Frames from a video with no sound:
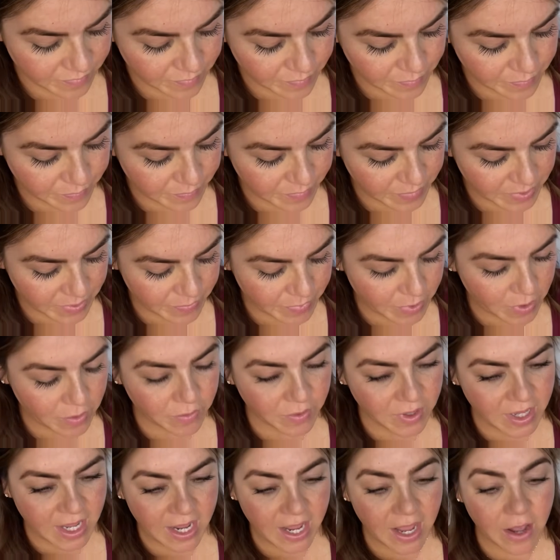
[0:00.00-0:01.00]
be
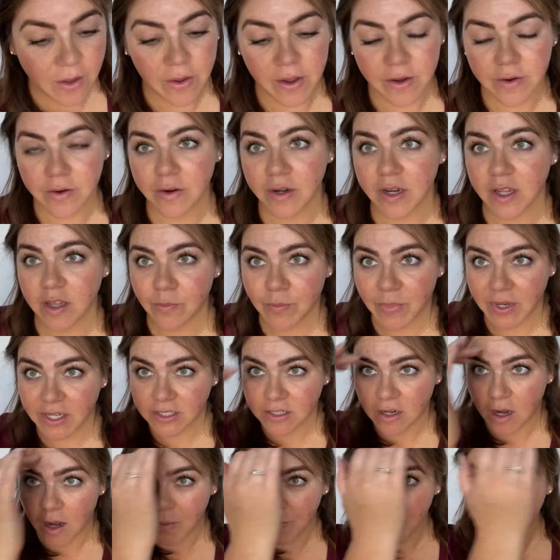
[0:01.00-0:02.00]
poking out underneath my
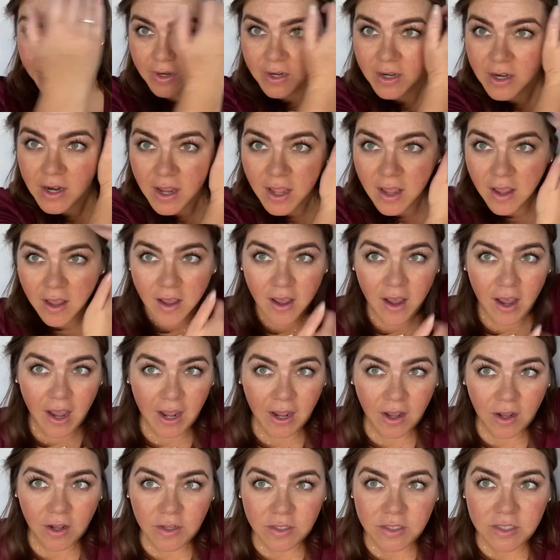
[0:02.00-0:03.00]
topper. I
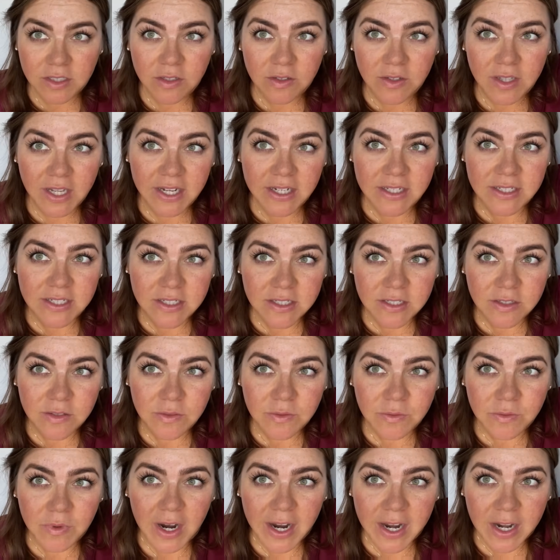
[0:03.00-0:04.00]
also like to do
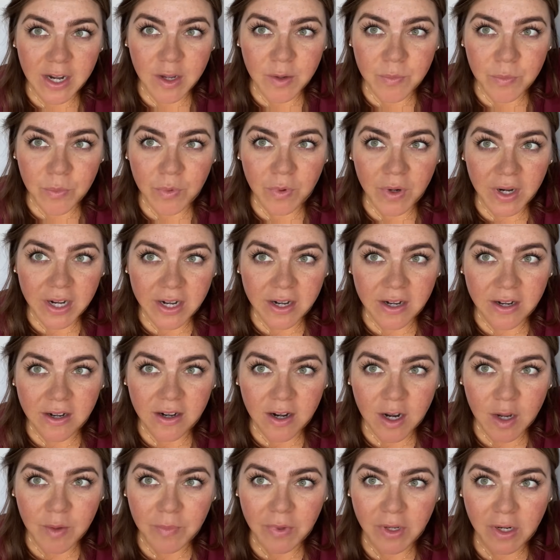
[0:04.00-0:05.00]
right up where
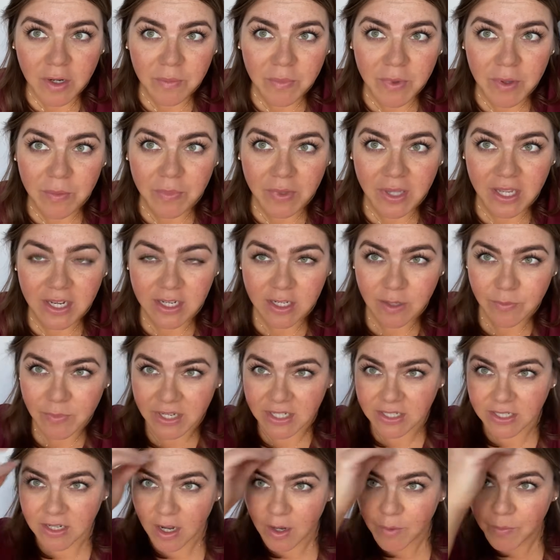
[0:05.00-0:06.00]
I'm going to be blending my
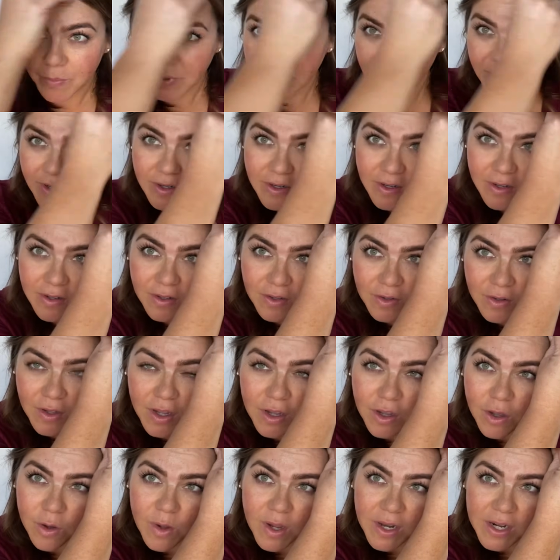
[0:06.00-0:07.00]
topper. You can
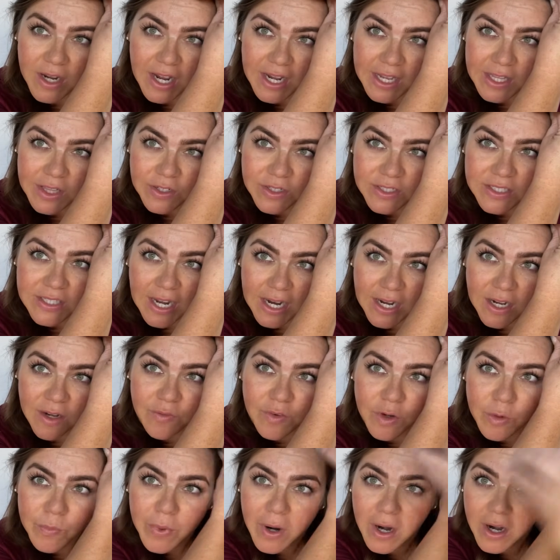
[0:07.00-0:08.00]
go on either side of
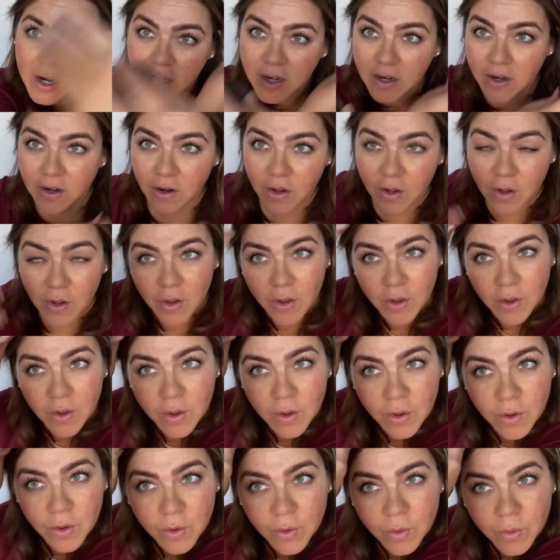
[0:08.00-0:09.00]
your part,
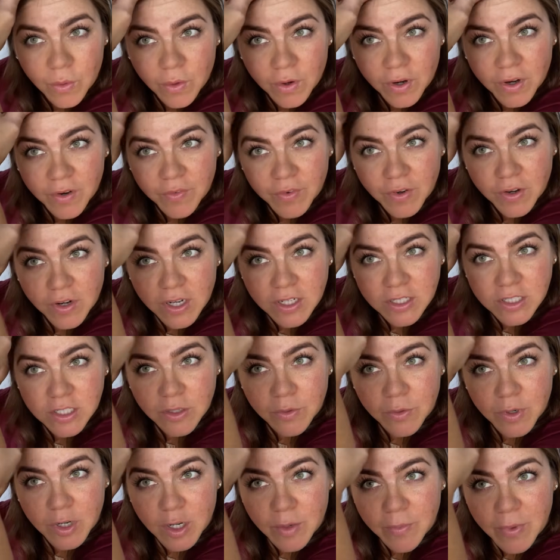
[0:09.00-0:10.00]
or if you're not too
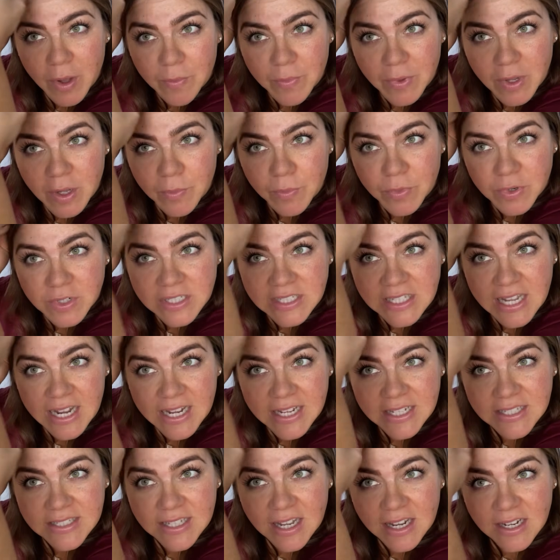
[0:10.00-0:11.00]
worried about being
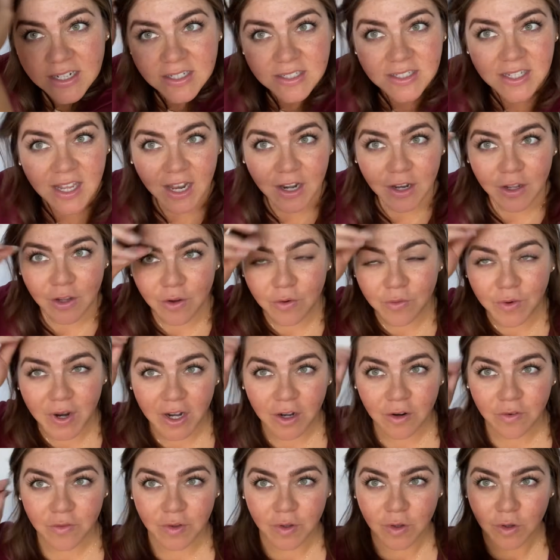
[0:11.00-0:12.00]
precise, I just kind of go right
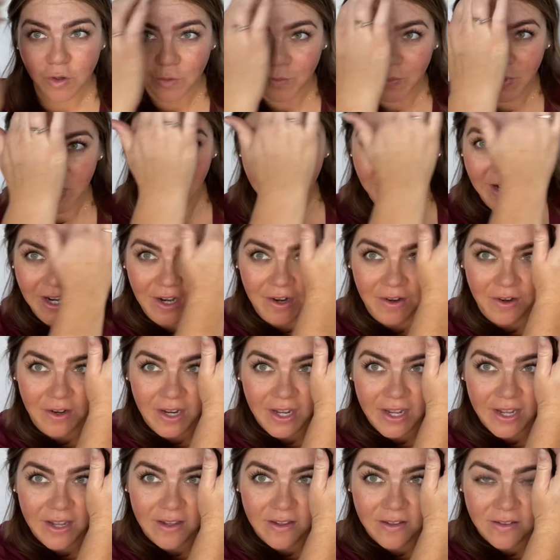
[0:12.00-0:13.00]
over the whole part
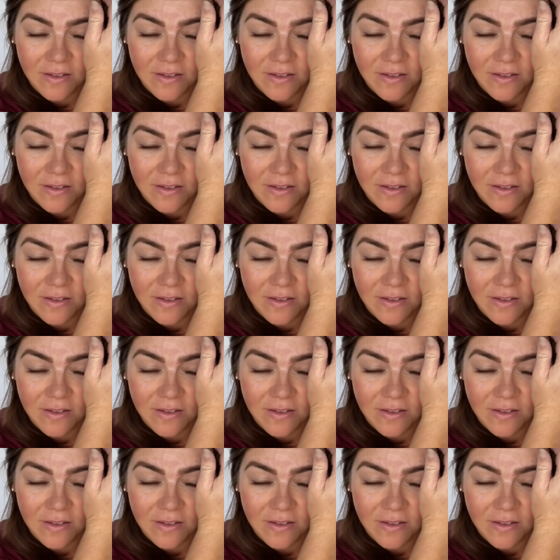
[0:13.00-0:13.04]
area.